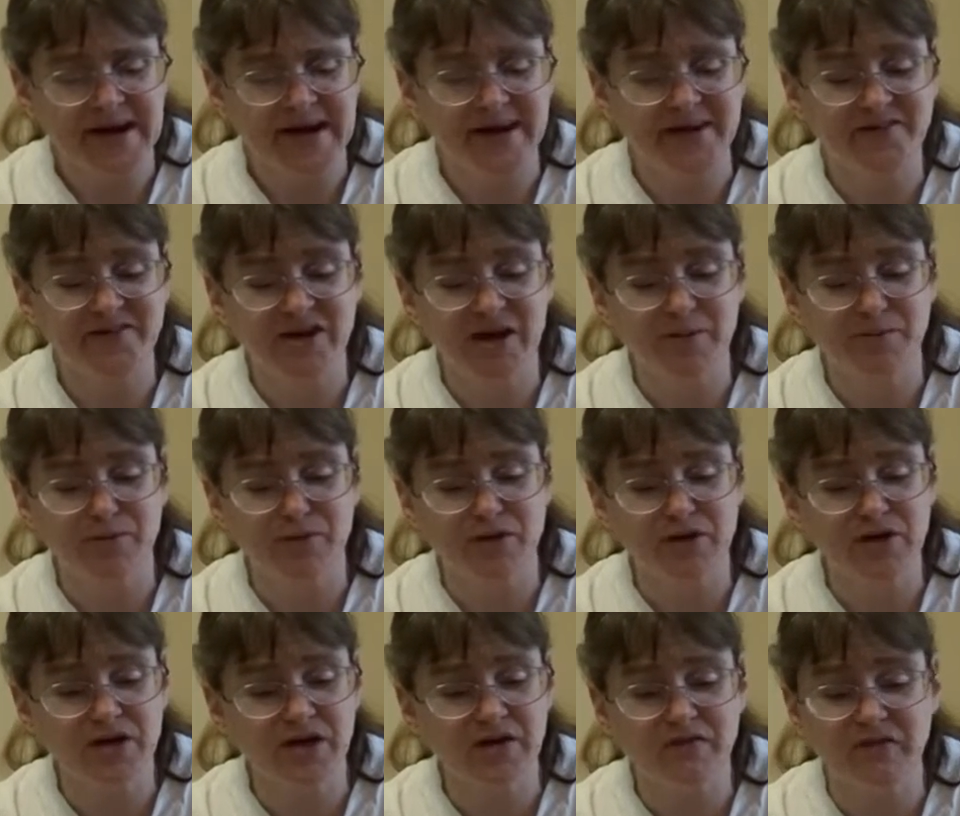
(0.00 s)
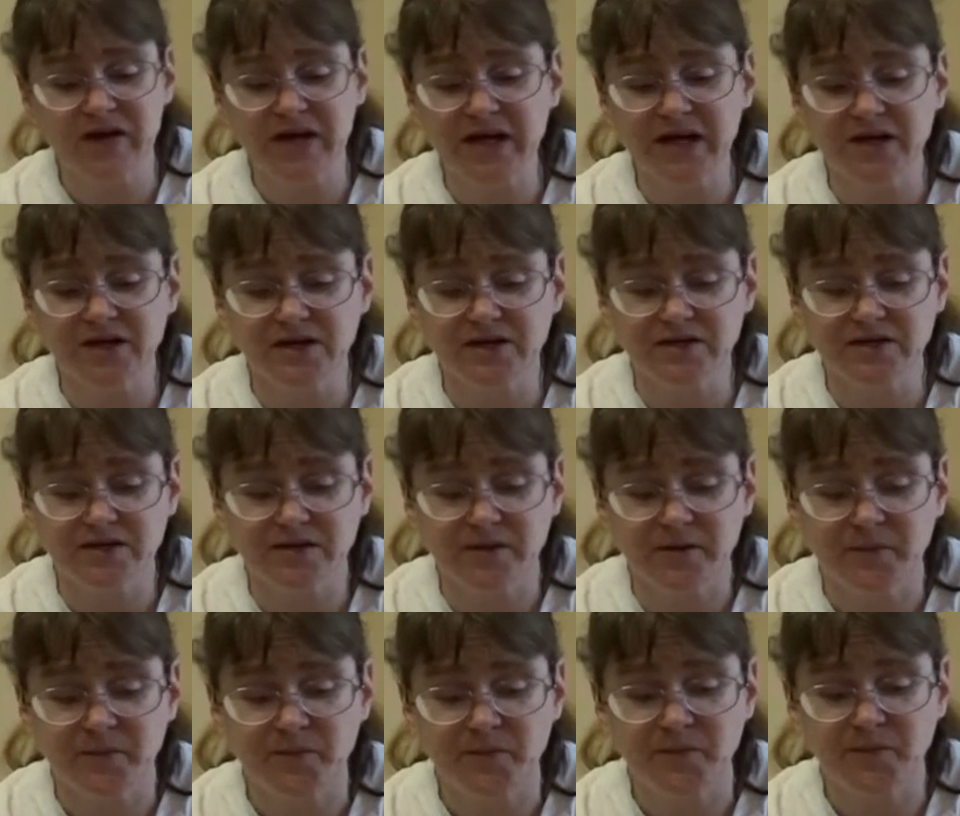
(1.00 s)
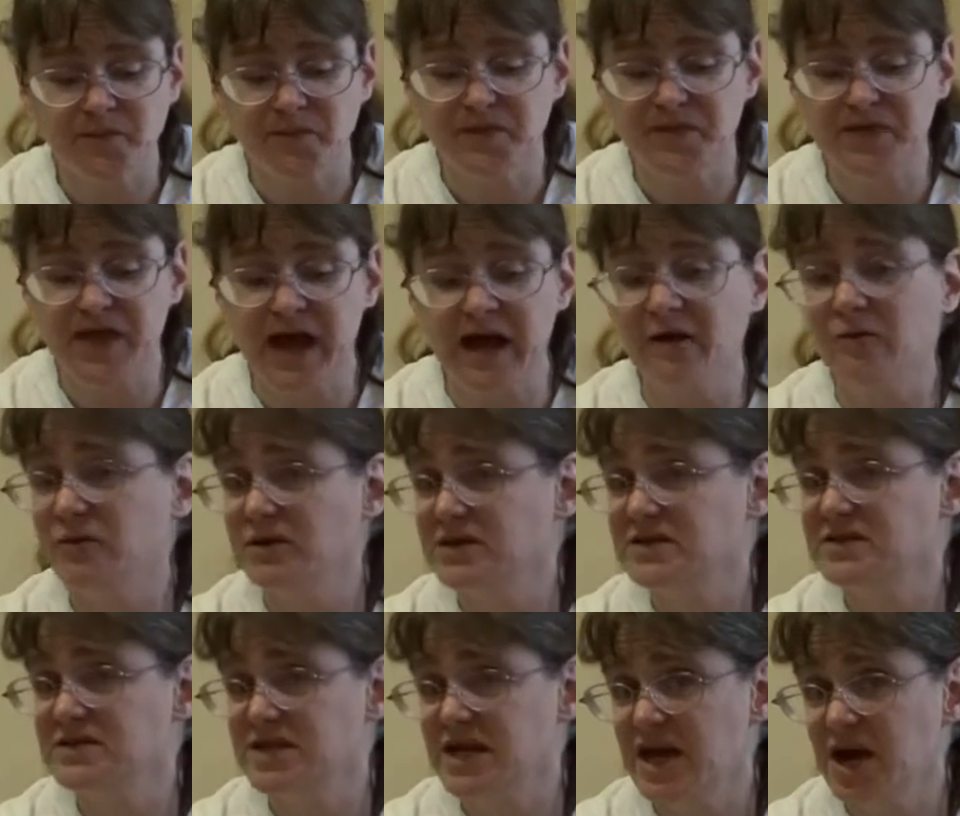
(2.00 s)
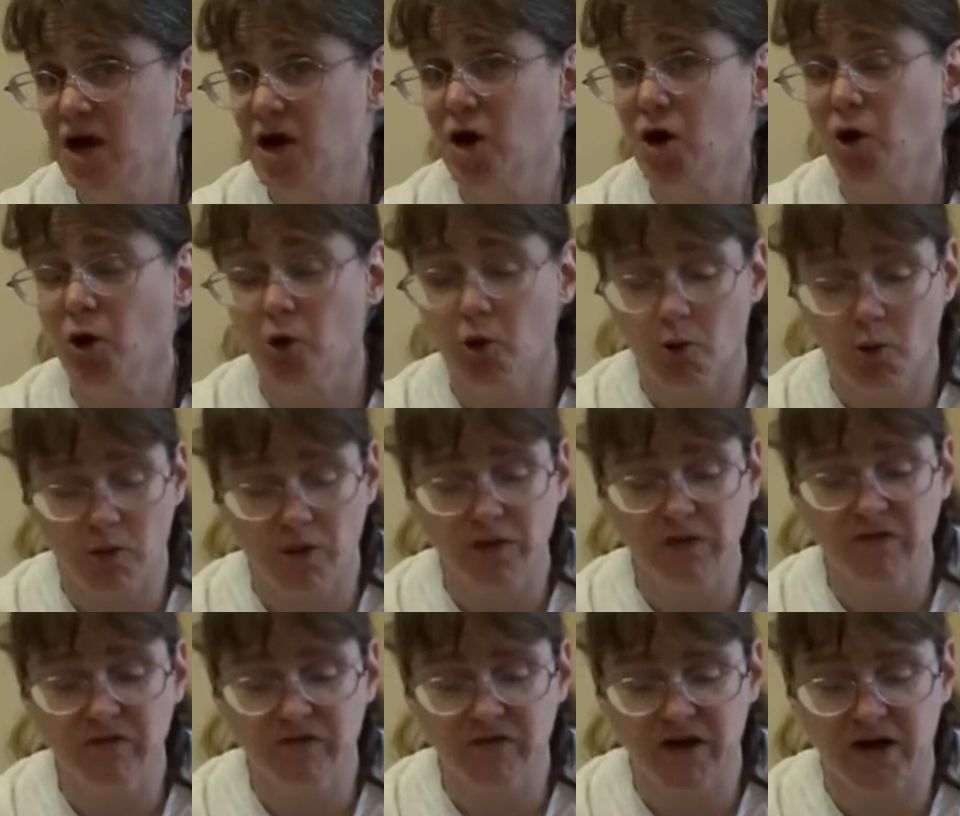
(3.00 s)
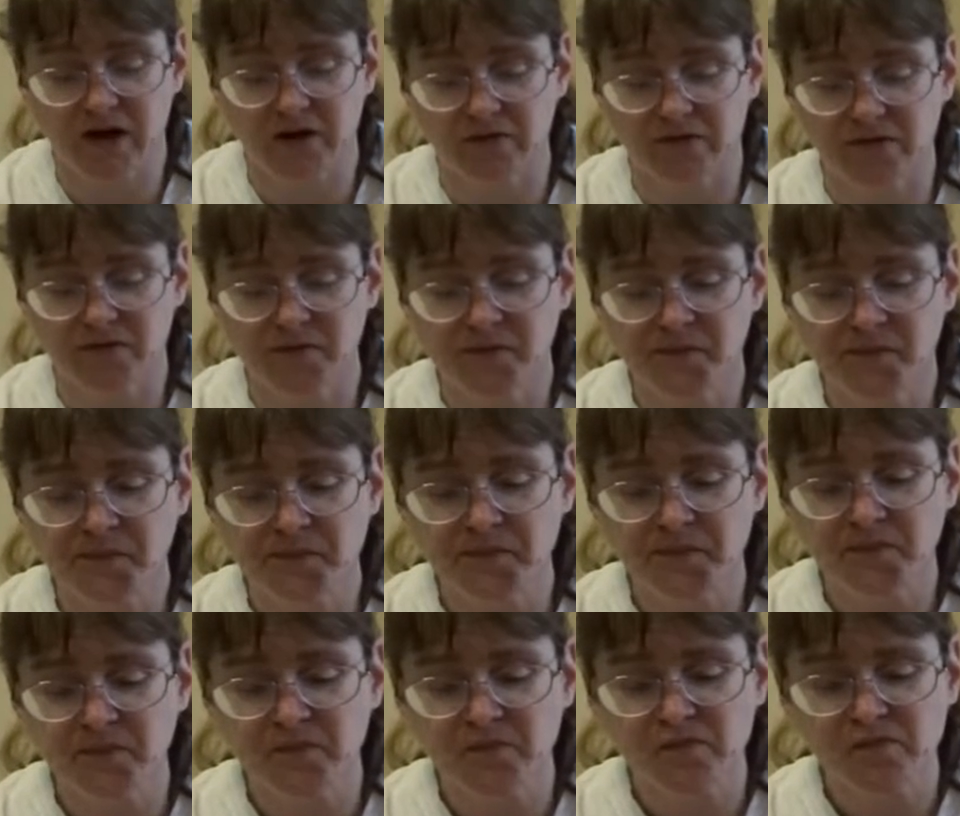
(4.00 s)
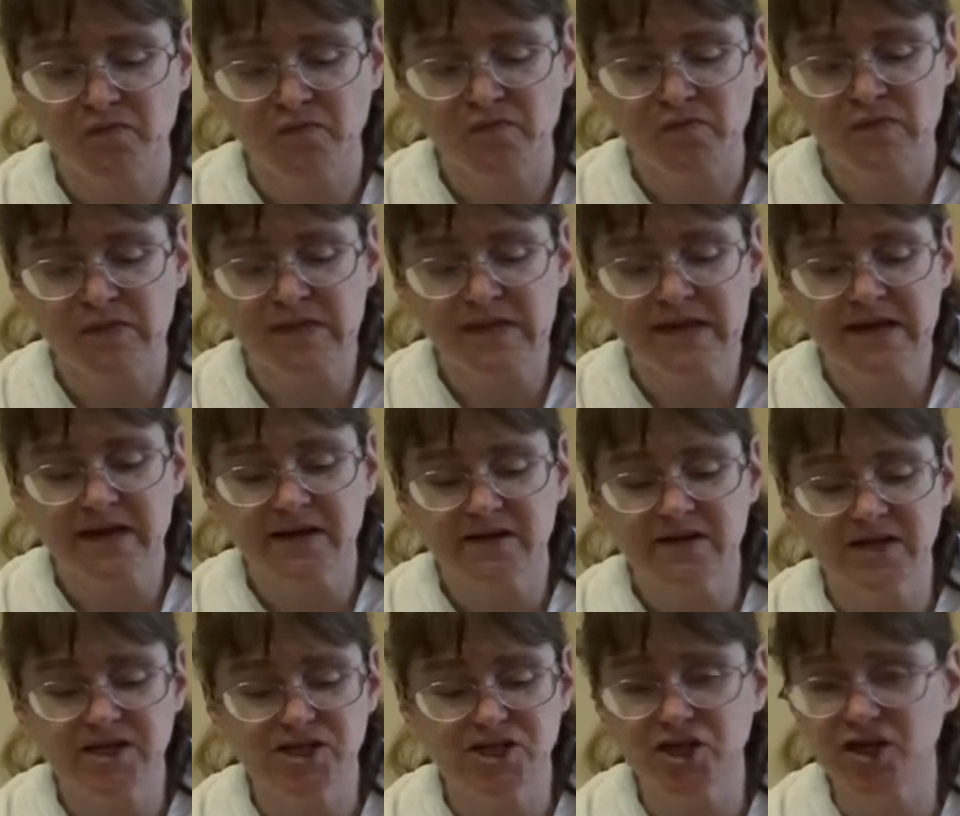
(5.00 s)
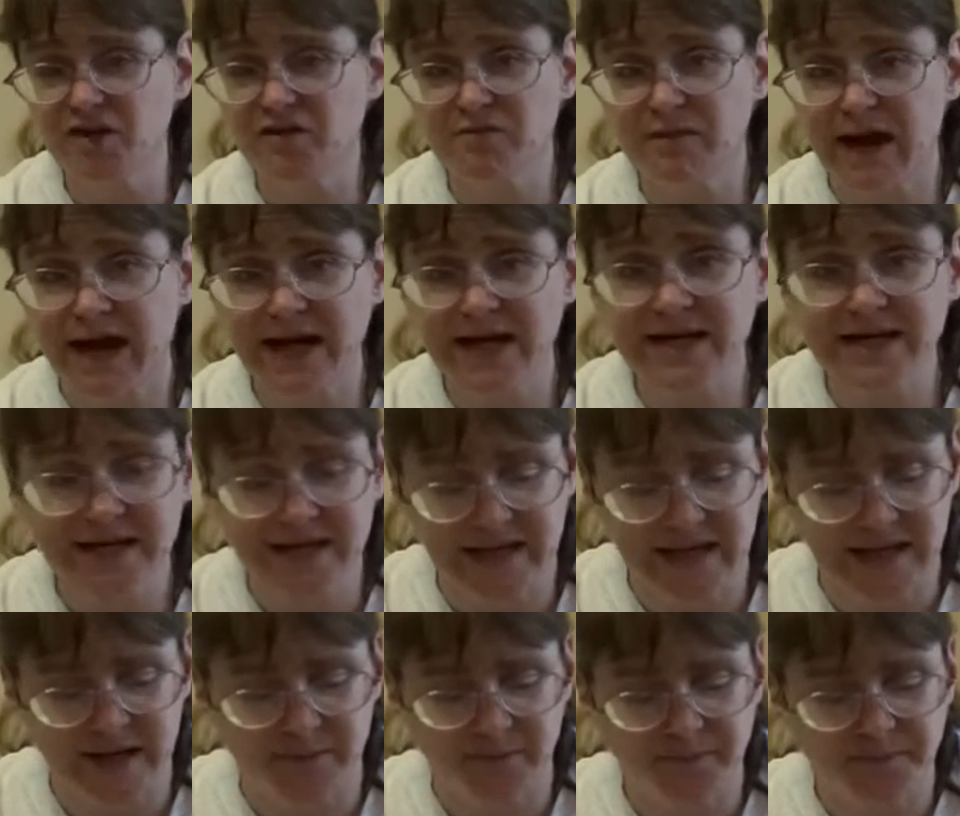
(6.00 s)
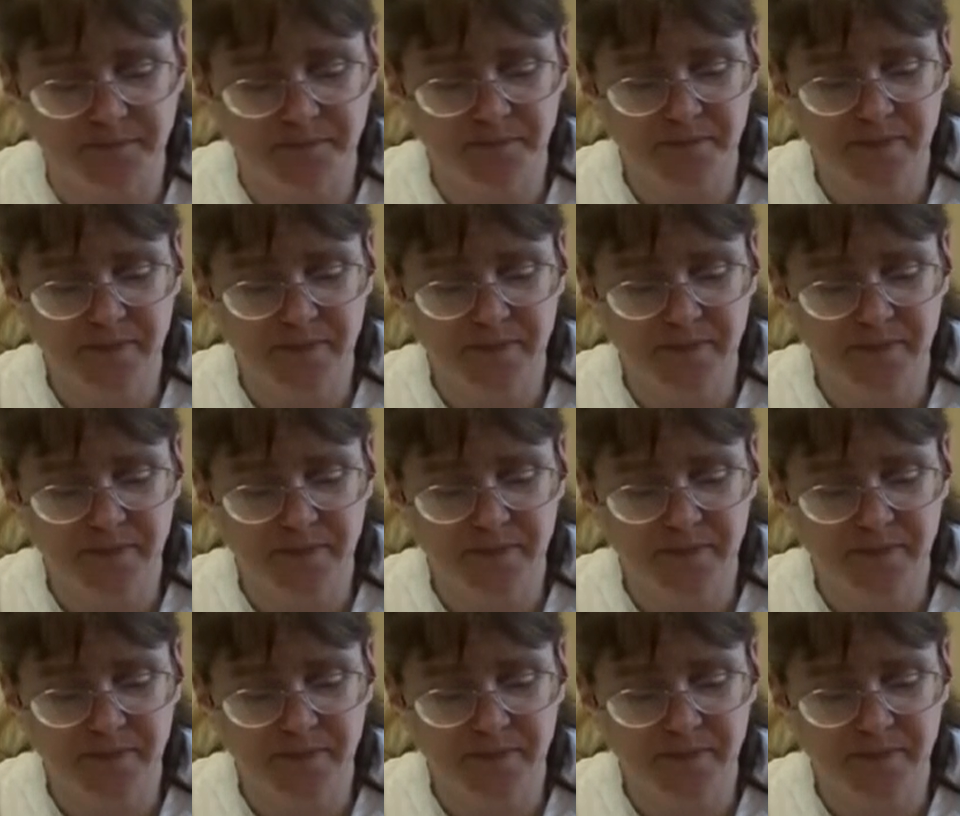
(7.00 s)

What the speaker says: If they burned their fingers, that was their own fault. They should have minded him.